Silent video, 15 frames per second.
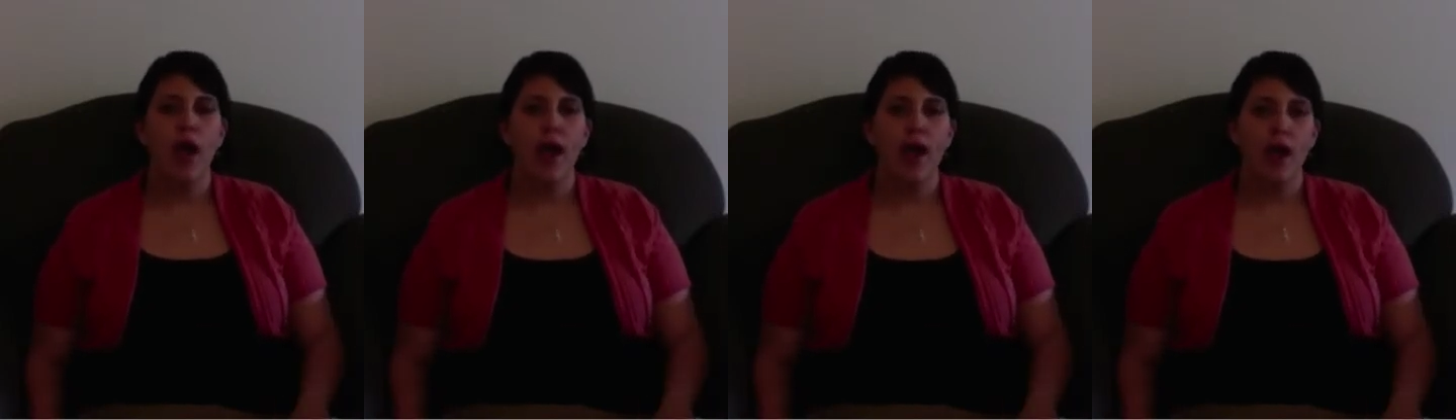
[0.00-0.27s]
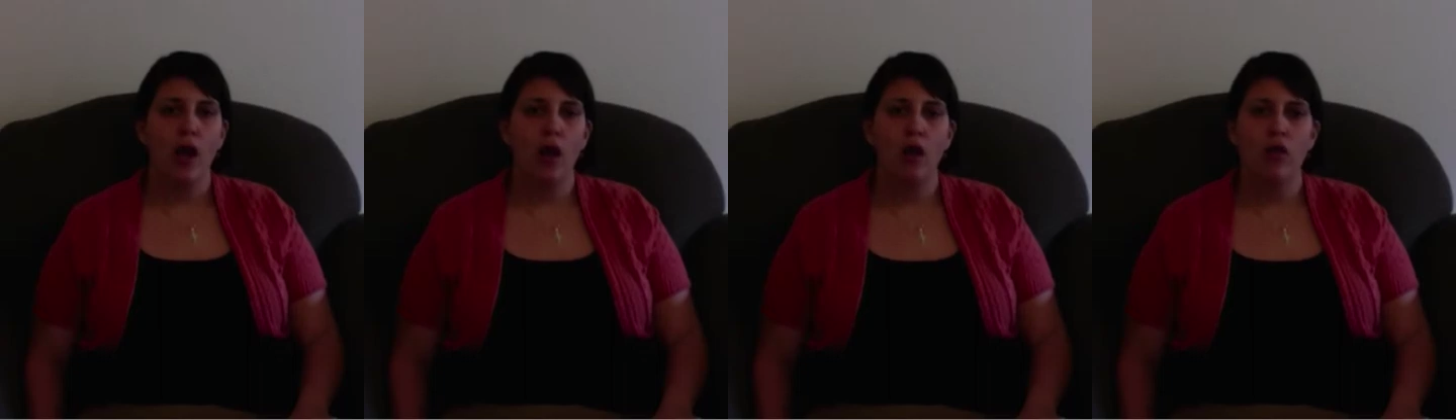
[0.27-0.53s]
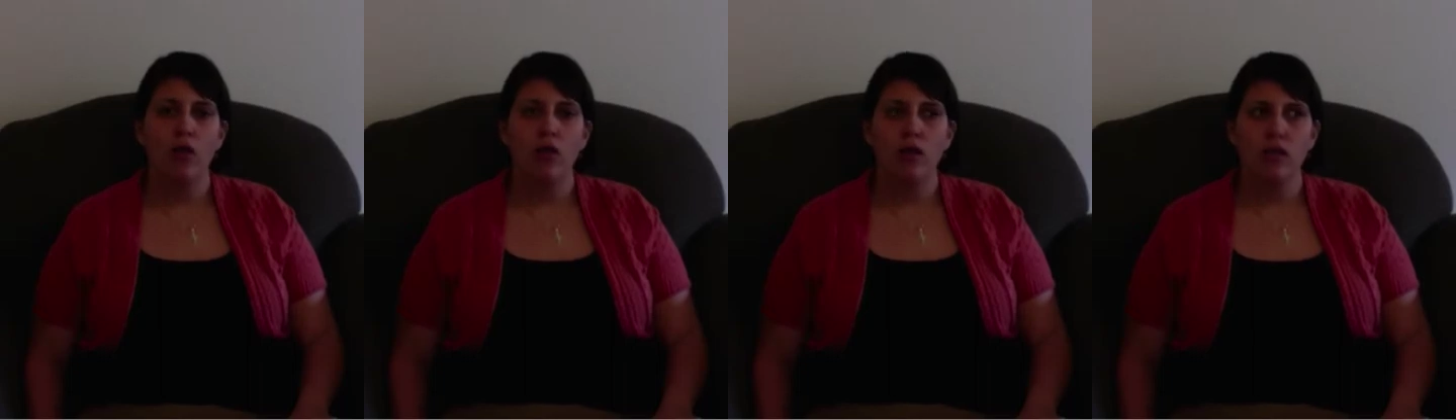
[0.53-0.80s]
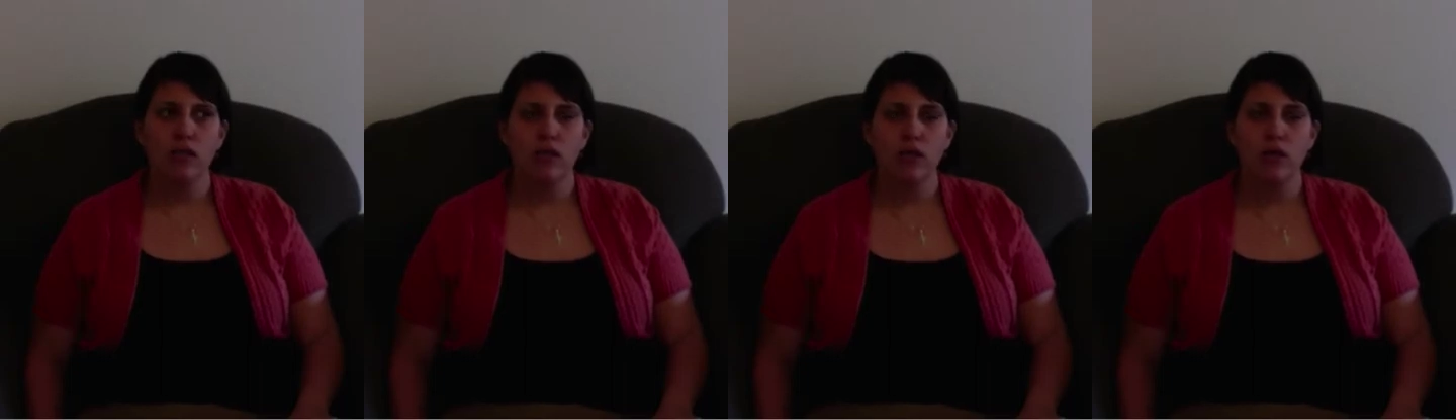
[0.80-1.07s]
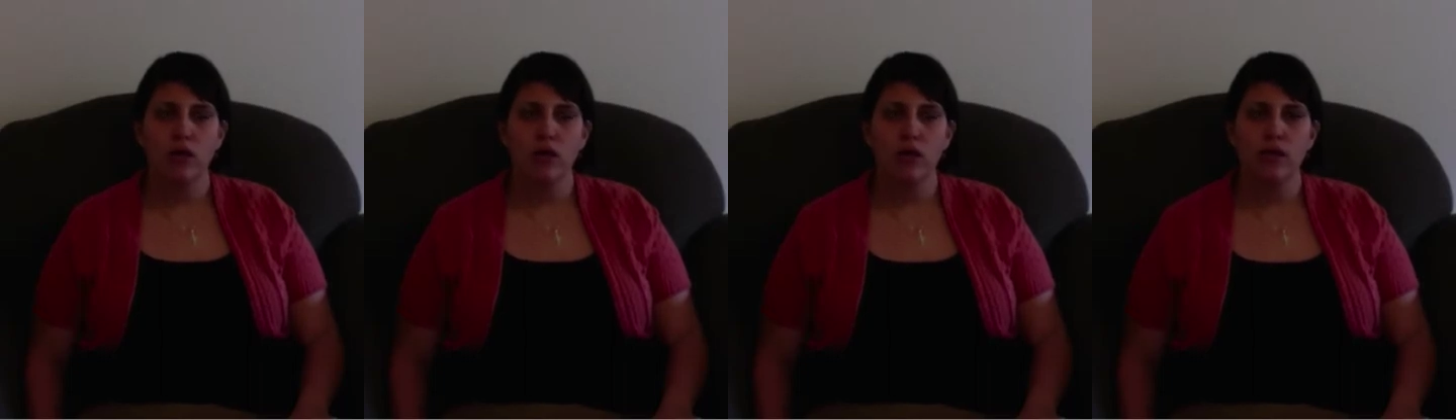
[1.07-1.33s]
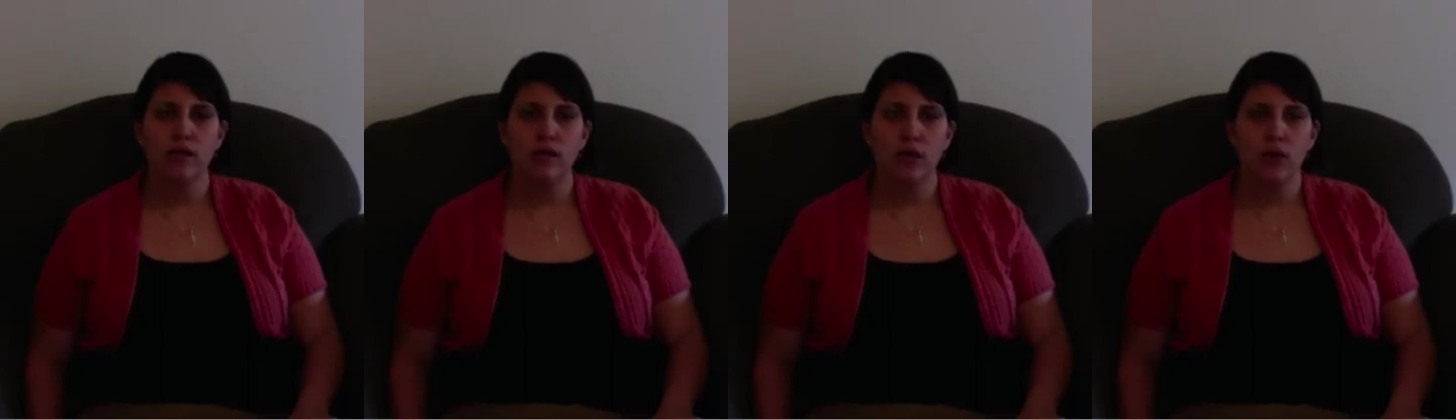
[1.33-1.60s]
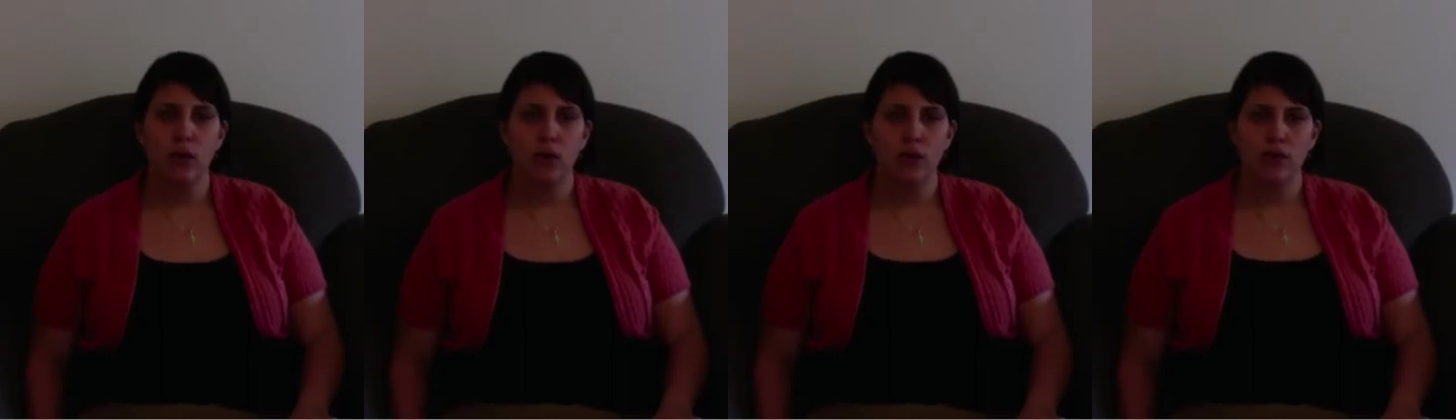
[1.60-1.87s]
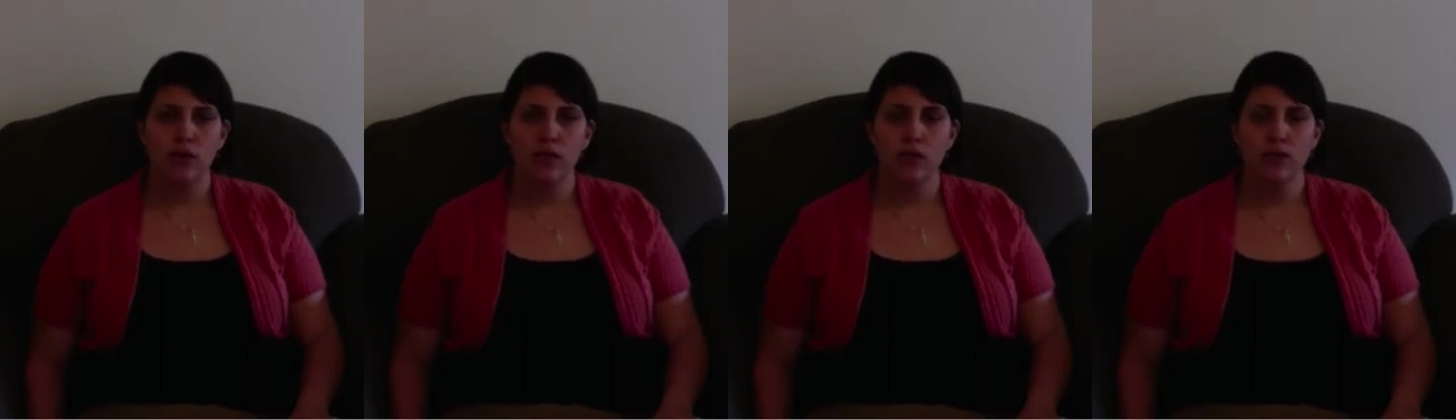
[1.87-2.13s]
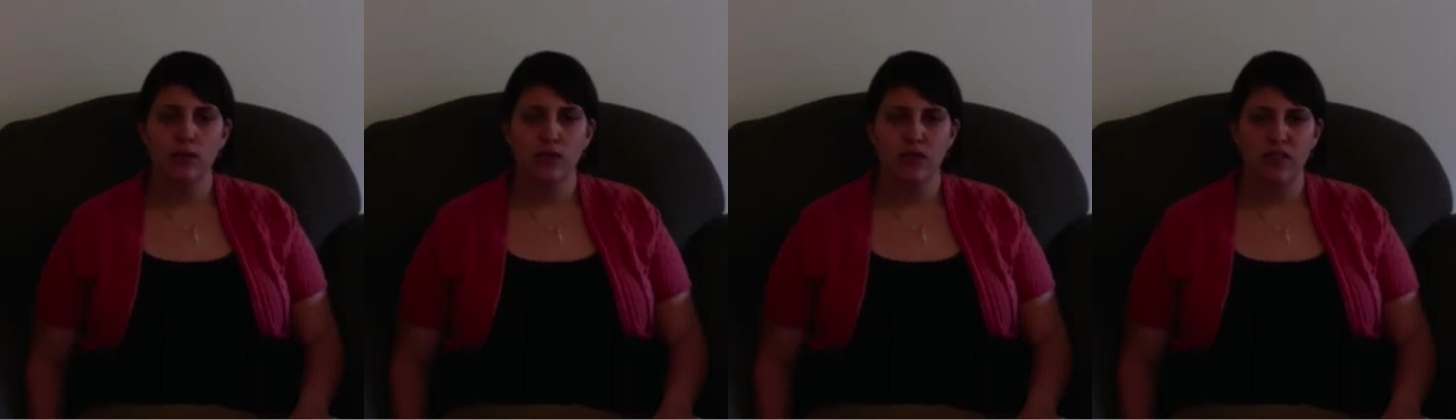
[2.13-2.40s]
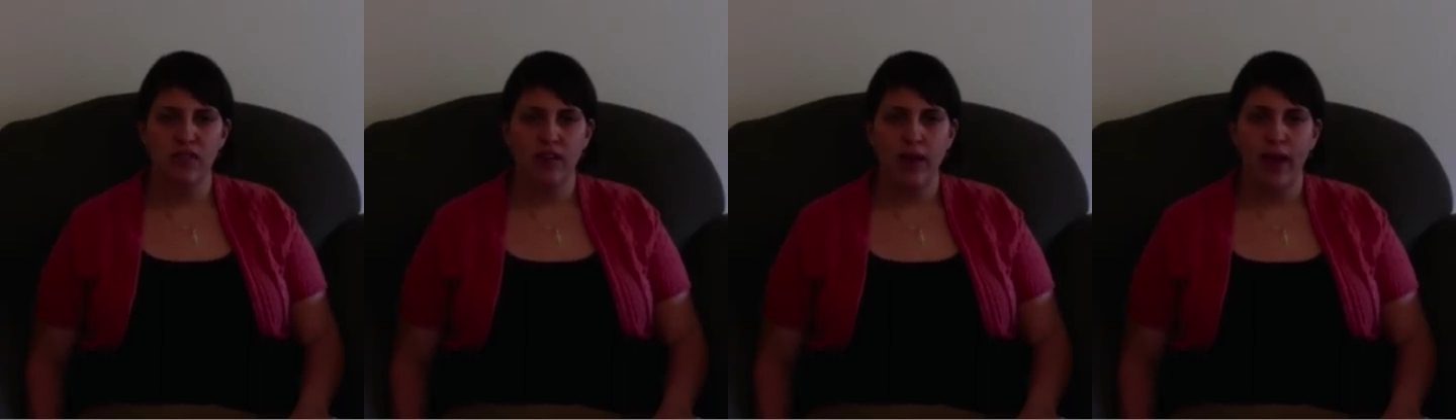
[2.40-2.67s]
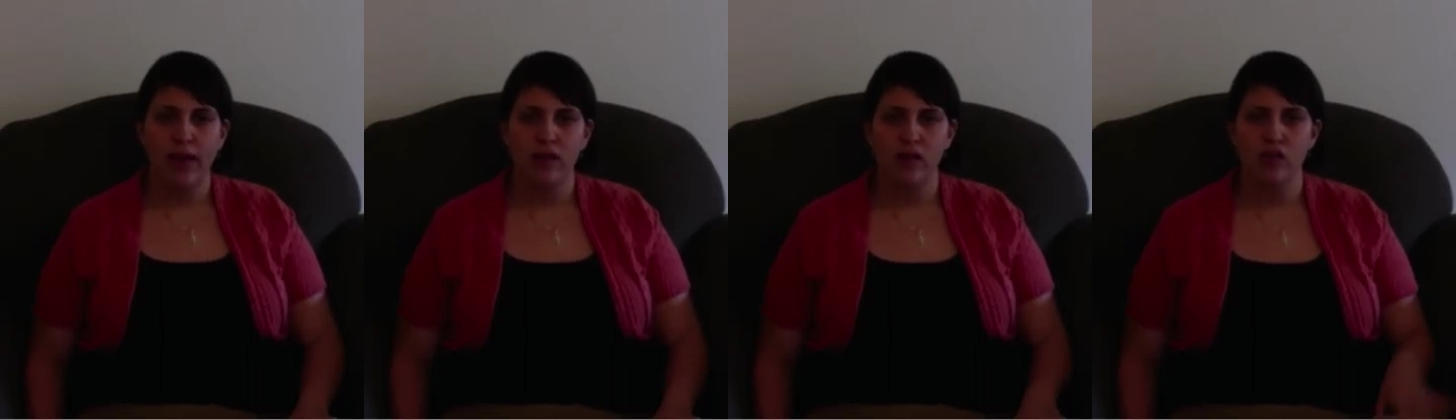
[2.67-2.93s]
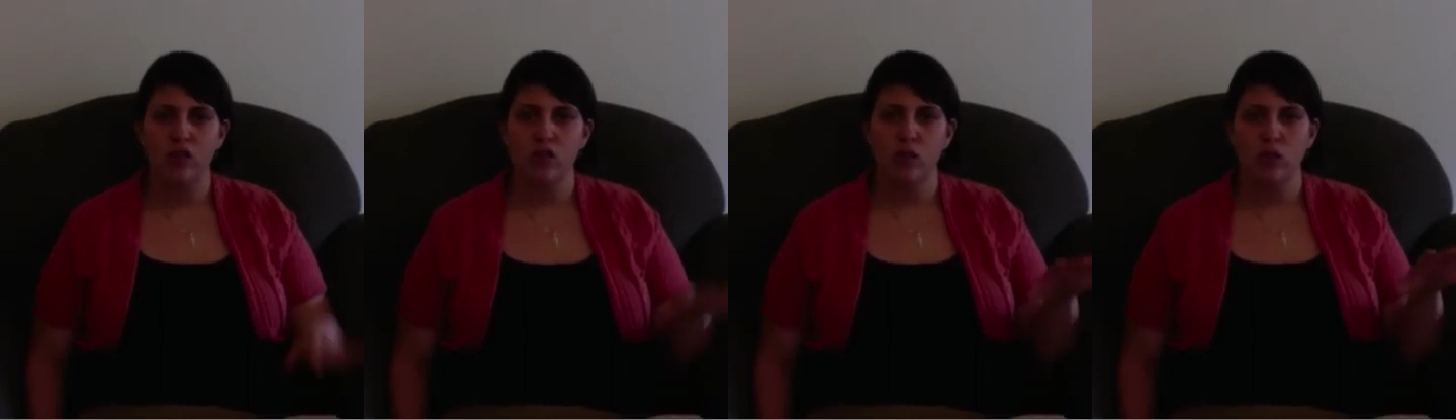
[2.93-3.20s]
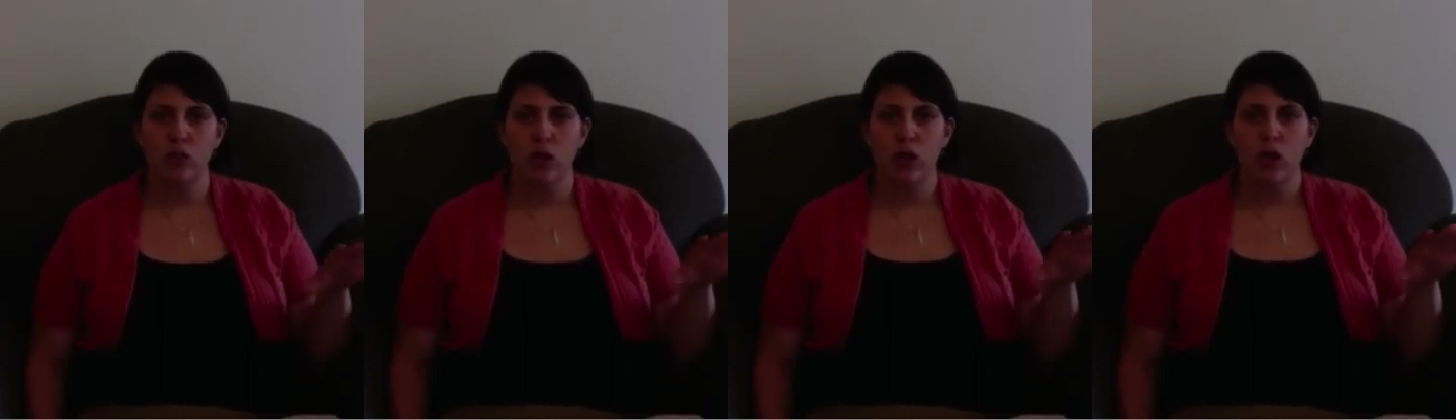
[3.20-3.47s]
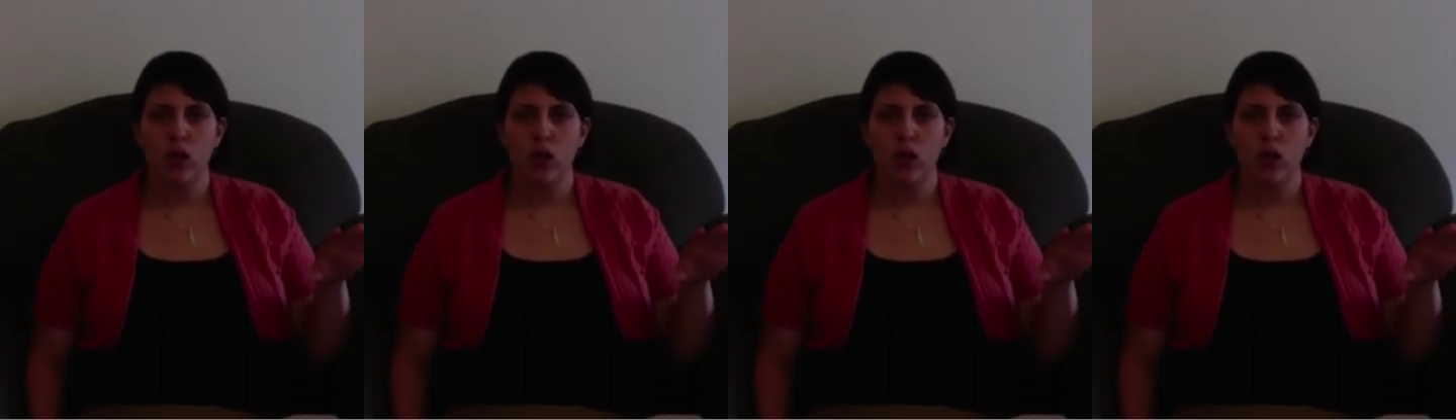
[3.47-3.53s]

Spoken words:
And although it's in New York City, it wasn't specific as to